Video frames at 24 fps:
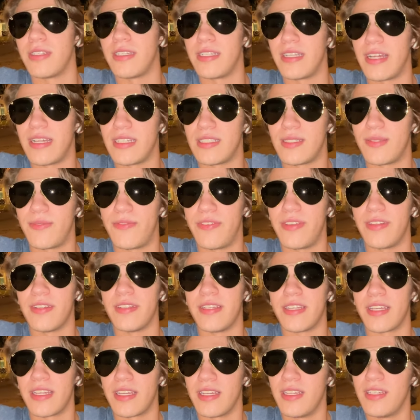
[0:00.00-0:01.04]
a nice
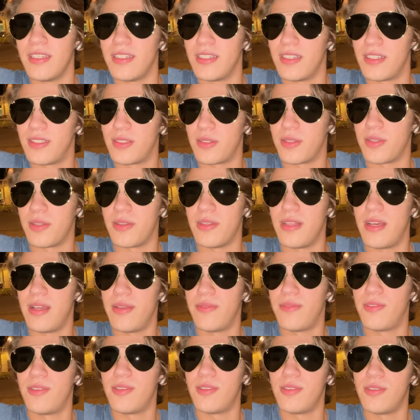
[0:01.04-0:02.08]
feeling. So in
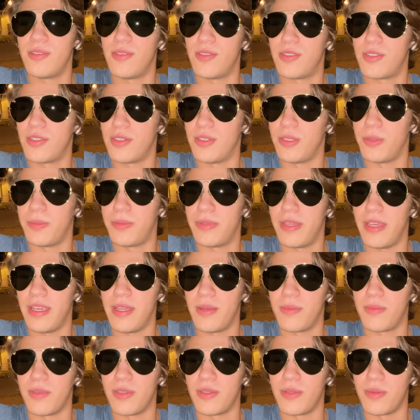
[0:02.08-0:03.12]
life you don't usually
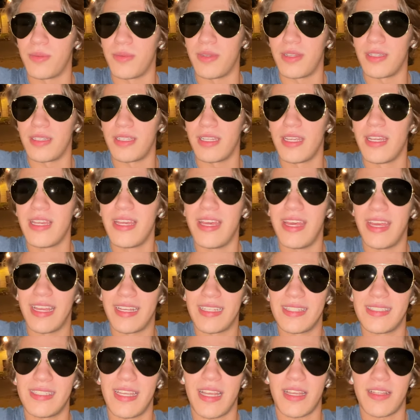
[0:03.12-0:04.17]
obtain what you want
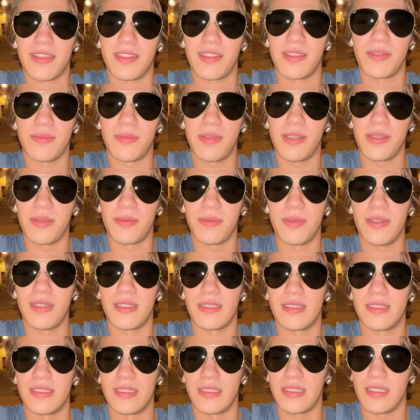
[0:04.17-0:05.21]
exactly the way you want
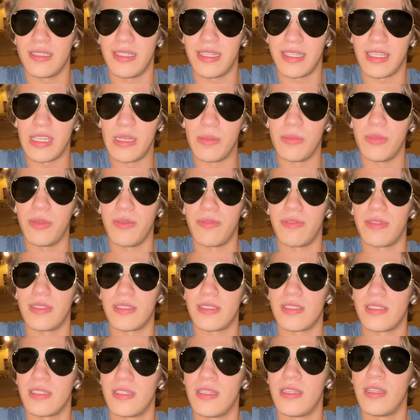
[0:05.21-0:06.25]
it, like in movies,
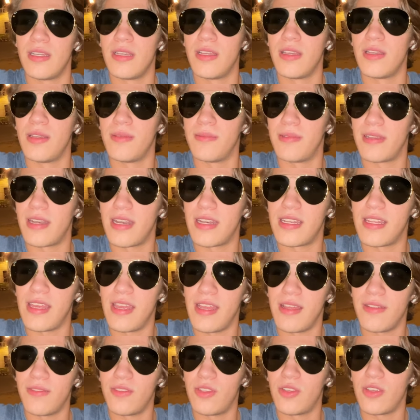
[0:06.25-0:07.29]
but at the
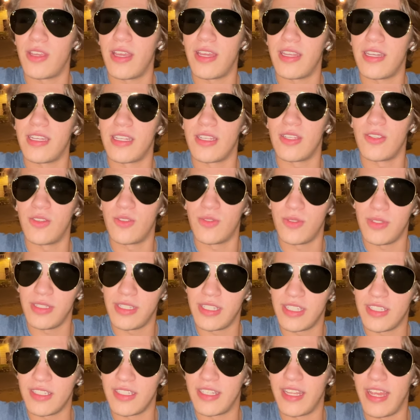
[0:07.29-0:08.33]
end you get a really
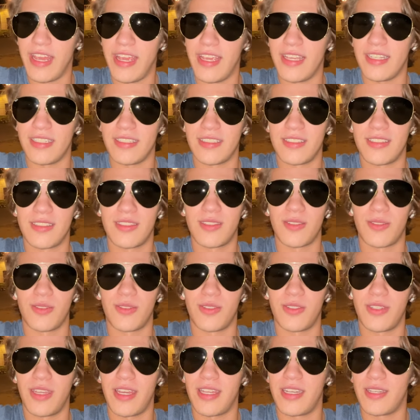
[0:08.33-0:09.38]
good taste, or
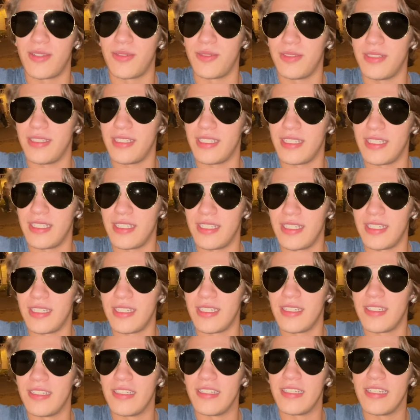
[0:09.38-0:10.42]
you get a really
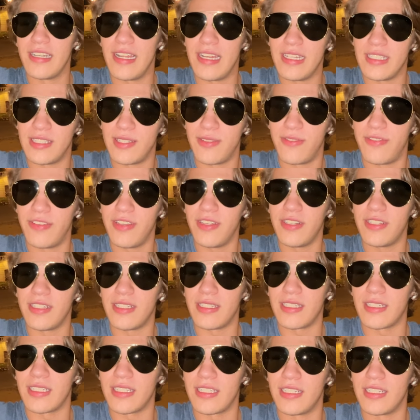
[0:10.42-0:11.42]
nice feeling,